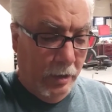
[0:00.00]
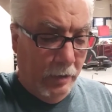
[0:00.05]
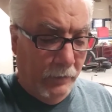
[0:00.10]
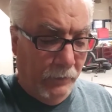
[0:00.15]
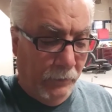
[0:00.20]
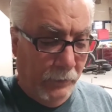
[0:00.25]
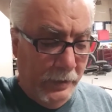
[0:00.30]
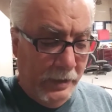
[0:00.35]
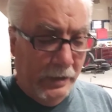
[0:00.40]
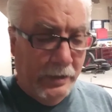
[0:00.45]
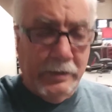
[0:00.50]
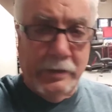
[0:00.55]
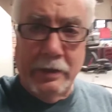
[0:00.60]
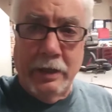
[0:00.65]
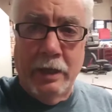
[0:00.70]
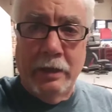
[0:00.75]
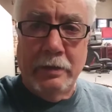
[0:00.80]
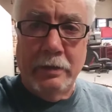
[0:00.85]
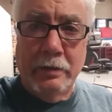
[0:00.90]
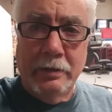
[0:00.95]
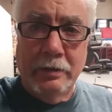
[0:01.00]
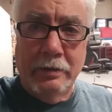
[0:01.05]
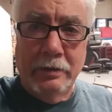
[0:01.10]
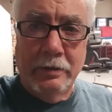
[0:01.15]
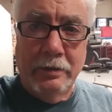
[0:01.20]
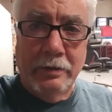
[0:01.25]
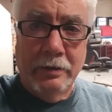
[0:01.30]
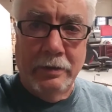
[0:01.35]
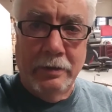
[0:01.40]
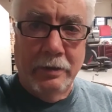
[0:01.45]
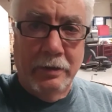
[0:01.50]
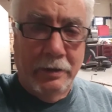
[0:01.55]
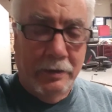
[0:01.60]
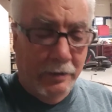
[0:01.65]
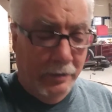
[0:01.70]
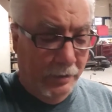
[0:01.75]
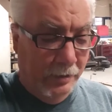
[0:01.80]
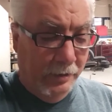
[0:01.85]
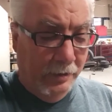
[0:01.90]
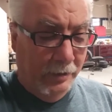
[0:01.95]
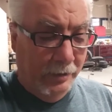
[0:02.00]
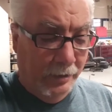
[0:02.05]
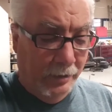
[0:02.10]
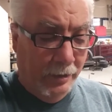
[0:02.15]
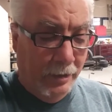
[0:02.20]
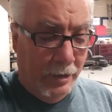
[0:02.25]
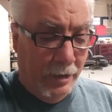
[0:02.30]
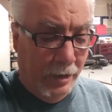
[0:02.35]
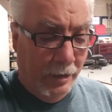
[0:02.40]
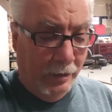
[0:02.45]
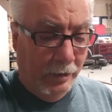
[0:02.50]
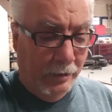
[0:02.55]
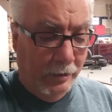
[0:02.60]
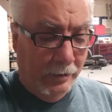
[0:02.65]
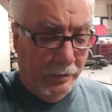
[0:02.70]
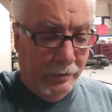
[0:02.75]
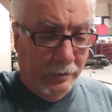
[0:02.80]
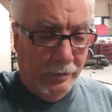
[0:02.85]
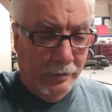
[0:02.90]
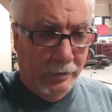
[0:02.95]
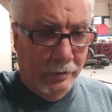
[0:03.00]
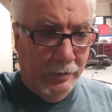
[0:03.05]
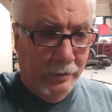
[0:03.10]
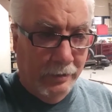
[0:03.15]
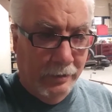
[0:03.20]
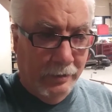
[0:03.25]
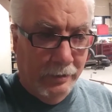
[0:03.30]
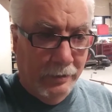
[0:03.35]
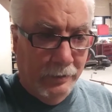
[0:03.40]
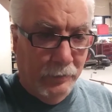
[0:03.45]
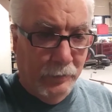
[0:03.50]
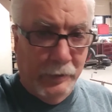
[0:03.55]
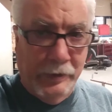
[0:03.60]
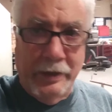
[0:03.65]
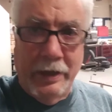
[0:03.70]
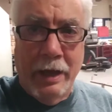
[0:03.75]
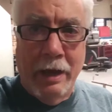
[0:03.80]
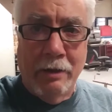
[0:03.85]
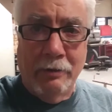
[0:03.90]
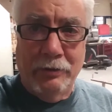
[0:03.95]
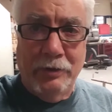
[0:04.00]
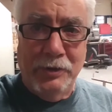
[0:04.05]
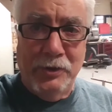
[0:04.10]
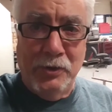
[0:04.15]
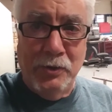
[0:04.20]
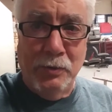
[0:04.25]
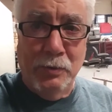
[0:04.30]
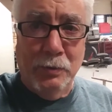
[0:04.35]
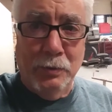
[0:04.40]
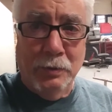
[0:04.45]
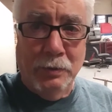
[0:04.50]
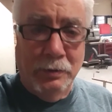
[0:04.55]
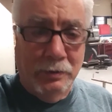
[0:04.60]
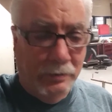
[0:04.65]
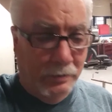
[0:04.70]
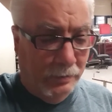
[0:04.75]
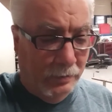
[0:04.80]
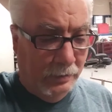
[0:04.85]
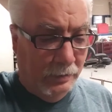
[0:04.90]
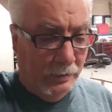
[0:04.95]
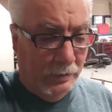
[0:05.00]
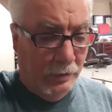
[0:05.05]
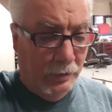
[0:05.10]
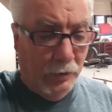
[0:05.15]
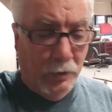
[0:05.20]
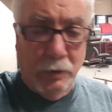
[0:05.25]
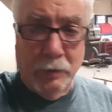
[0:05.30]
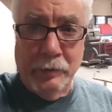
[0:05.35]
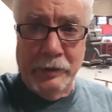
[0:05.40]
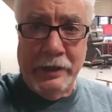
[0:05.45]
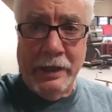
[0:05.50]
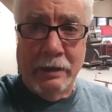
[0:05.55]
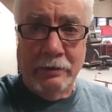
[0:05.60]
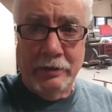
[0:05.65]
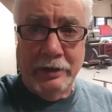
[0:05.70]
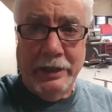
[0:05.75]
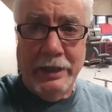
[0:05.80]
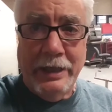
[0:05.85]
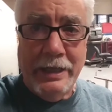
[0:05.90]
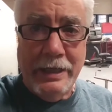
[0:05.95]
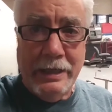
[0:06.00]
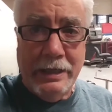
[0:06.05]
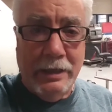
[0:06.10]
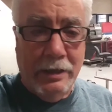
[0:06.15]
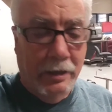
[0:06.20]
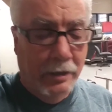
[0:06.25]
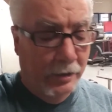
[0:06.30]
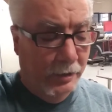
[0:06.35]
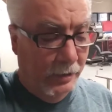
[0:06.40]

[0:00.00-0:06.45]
reset the lock without the tool or without the key.